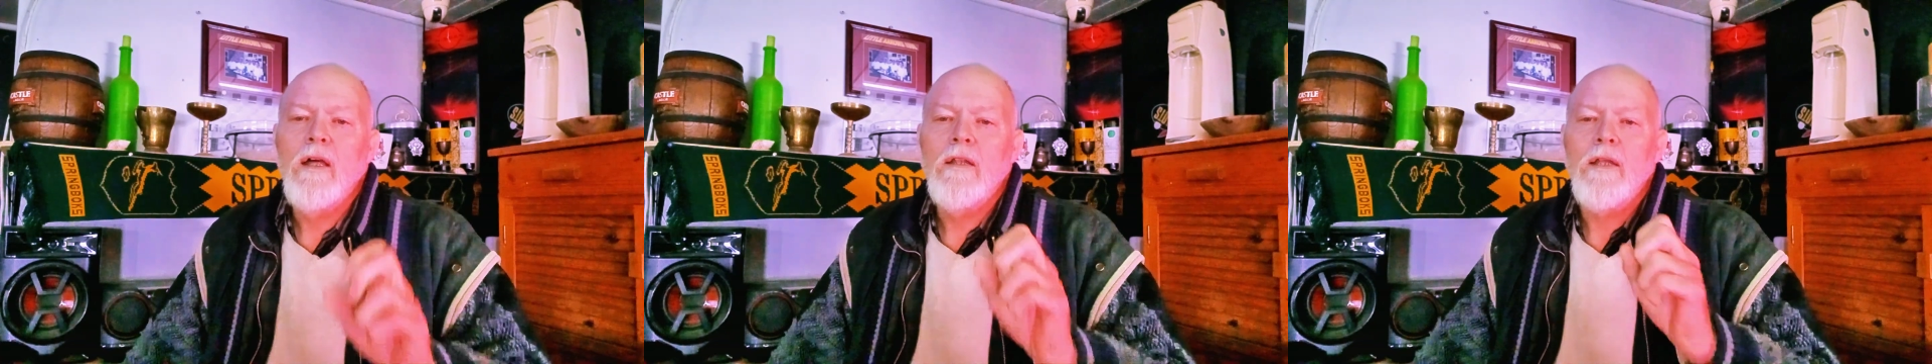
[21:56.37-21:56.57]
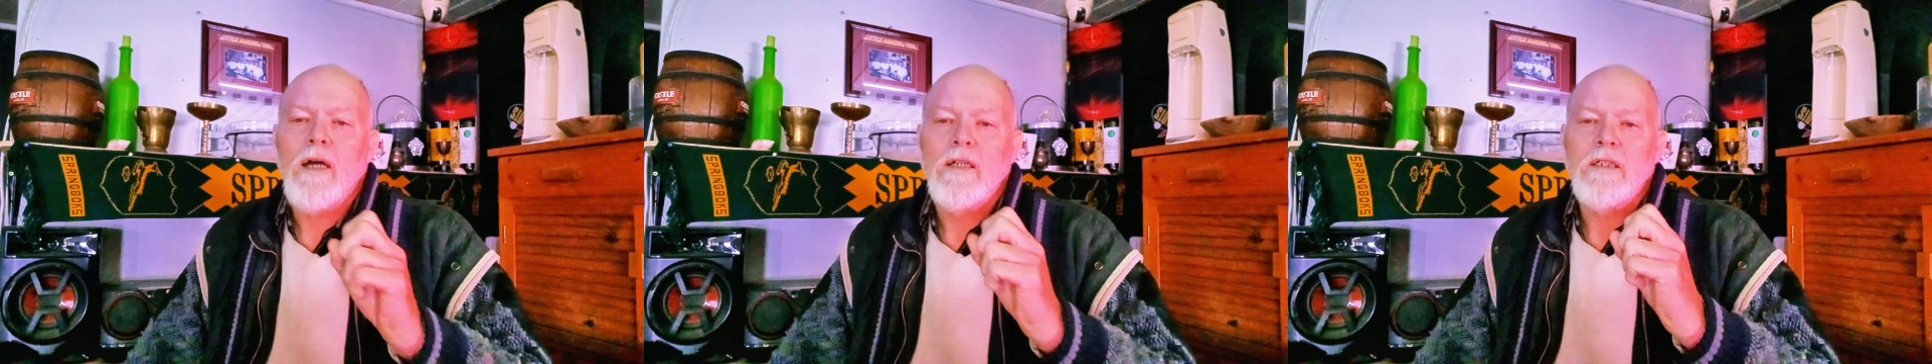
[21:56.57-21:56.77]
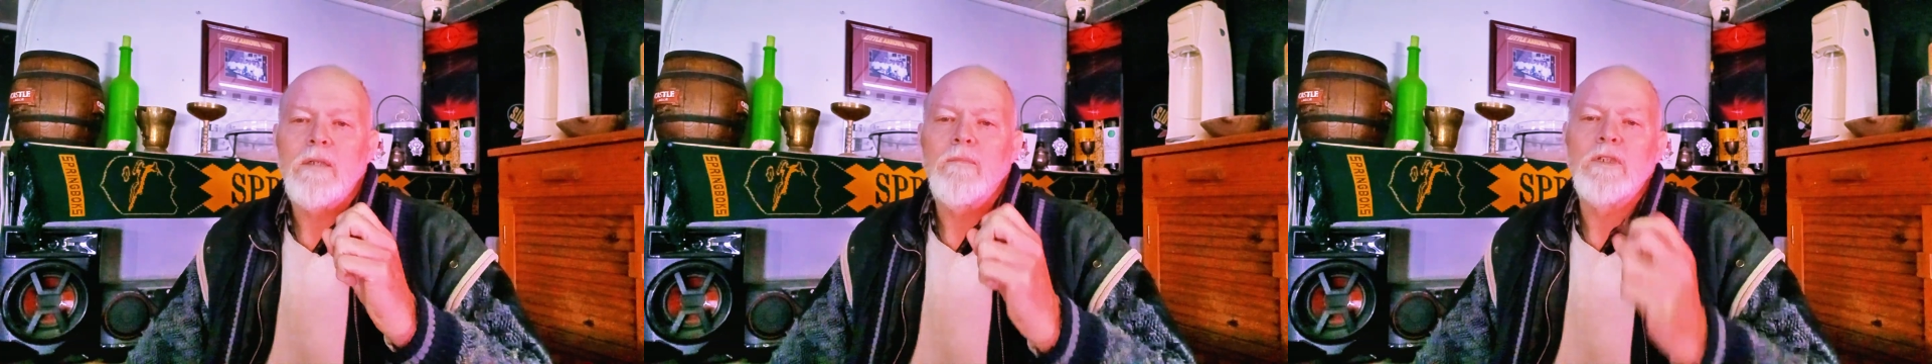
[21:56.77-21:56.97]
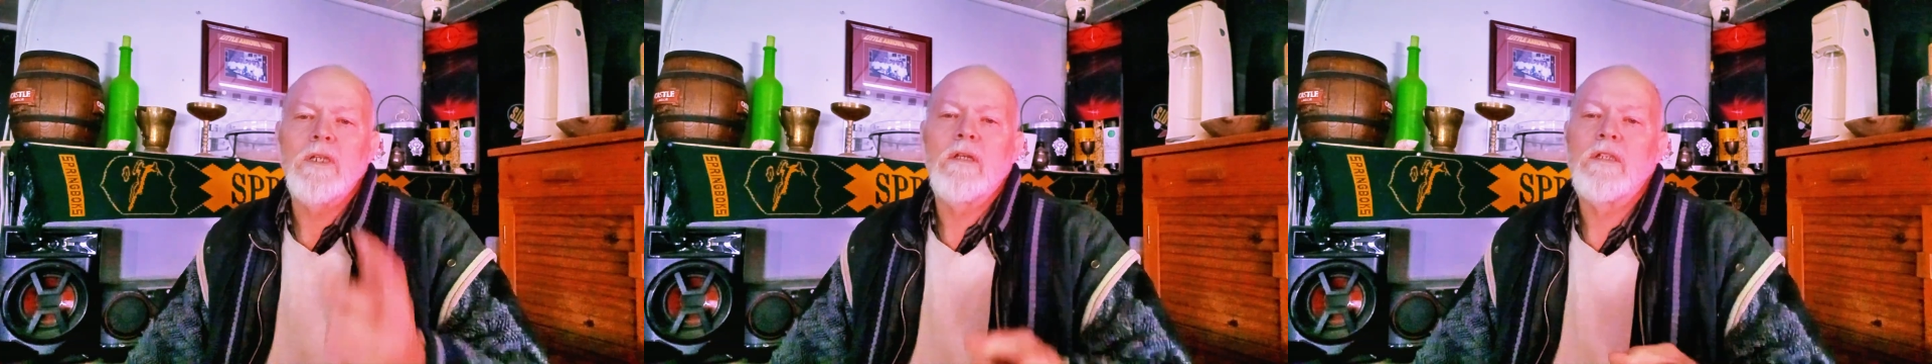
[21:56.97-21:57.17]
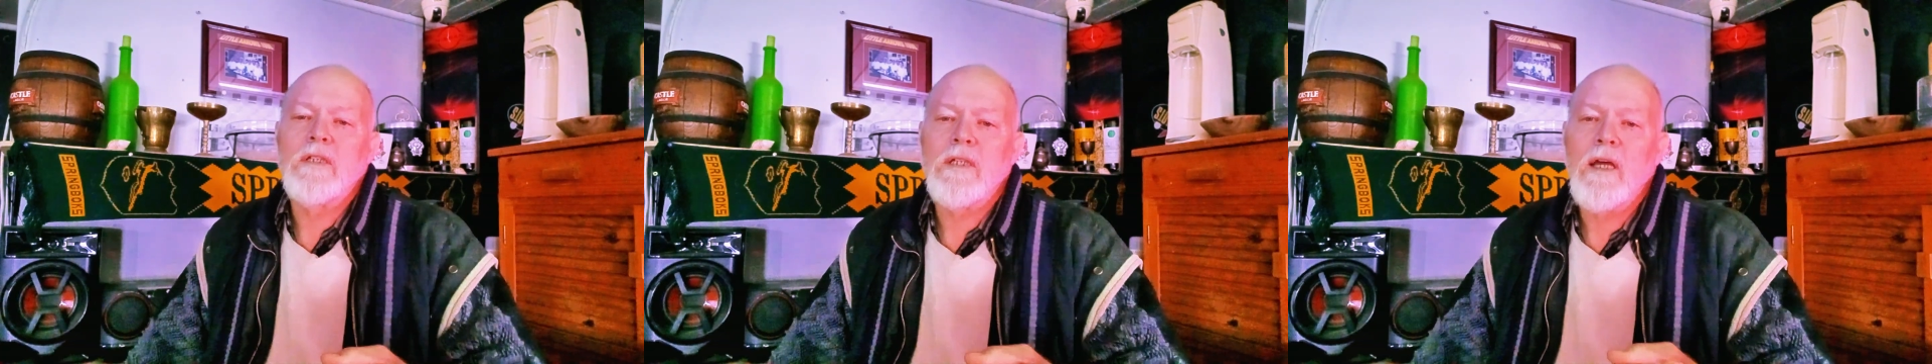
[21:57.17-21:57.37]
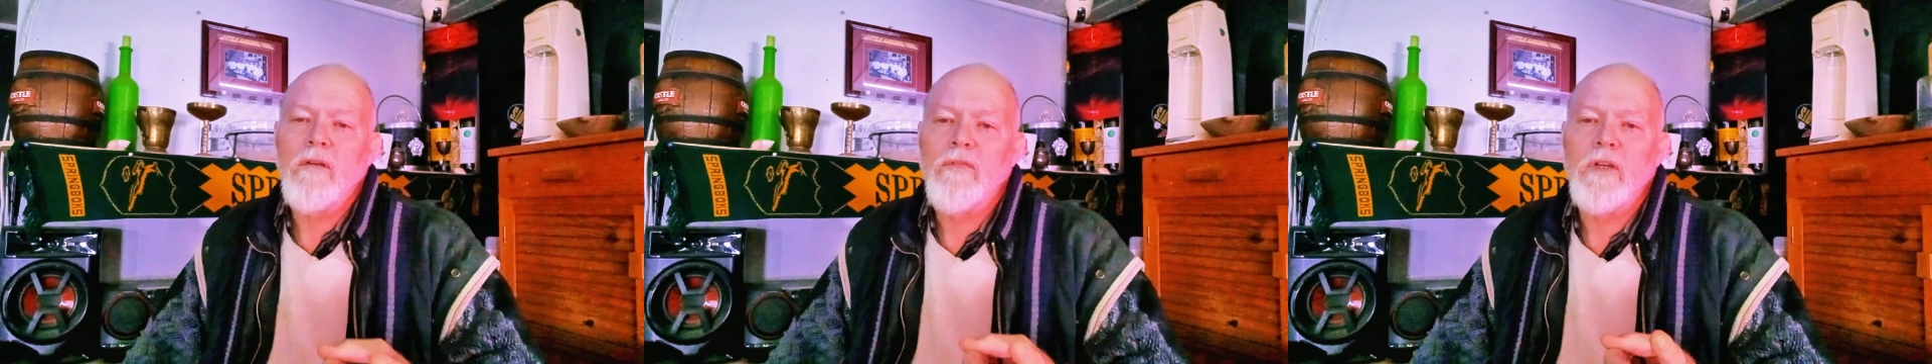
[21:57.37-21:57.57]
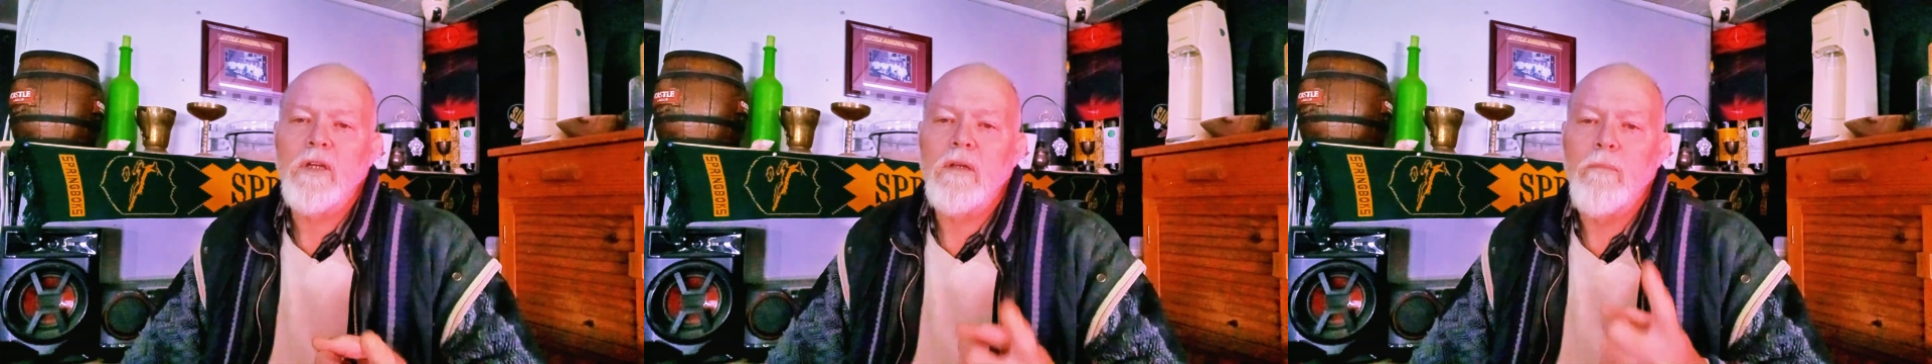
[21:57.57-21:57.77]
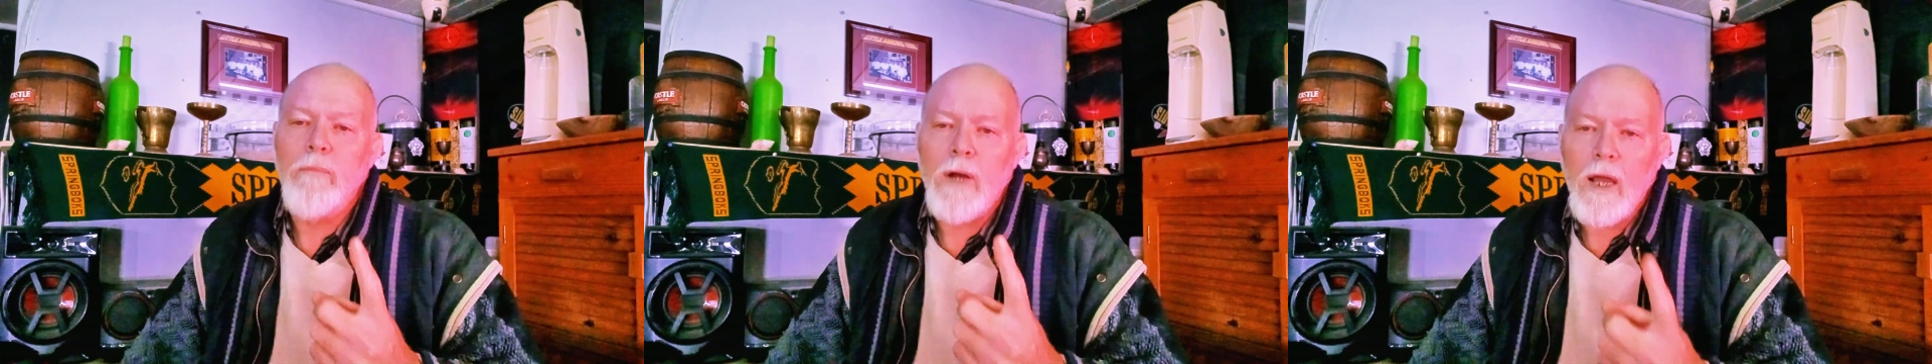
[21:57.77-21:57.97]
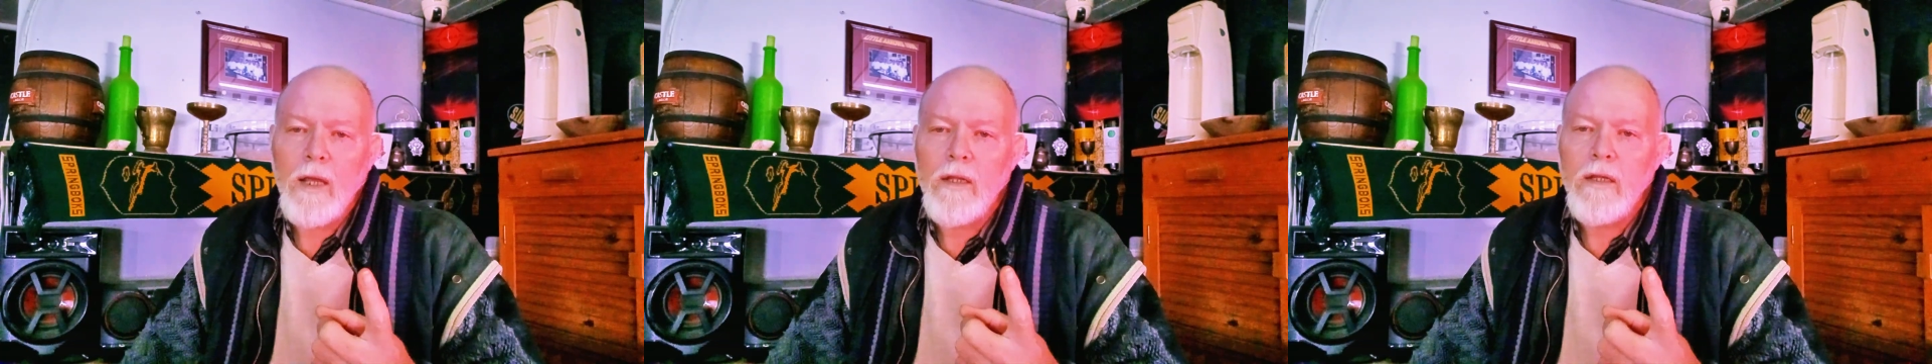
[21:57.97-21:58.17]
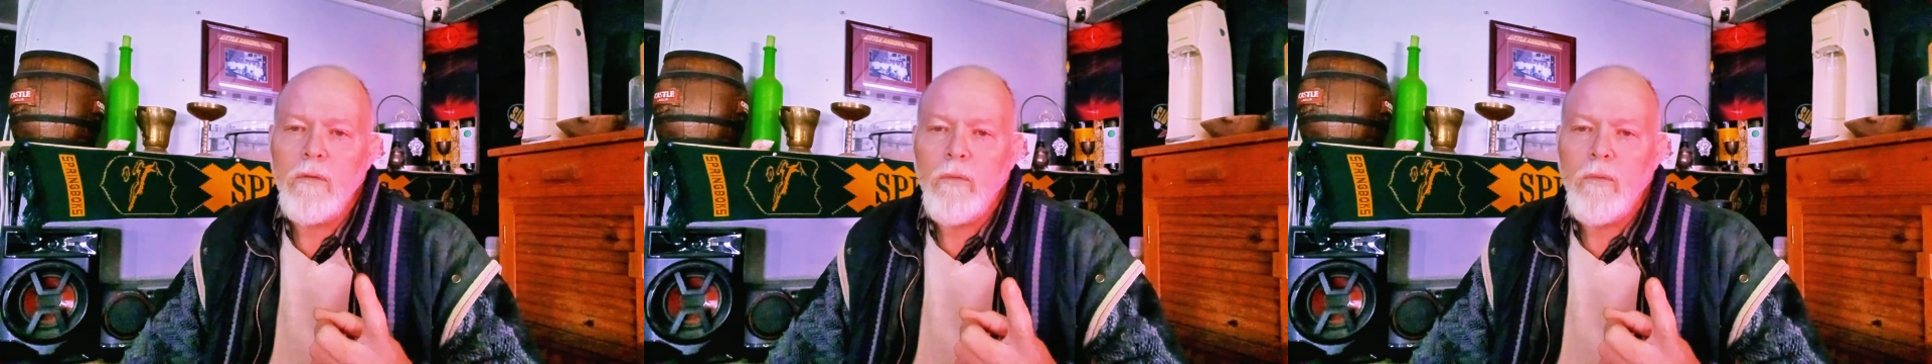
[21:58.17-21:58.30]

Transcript: Take some South African brandy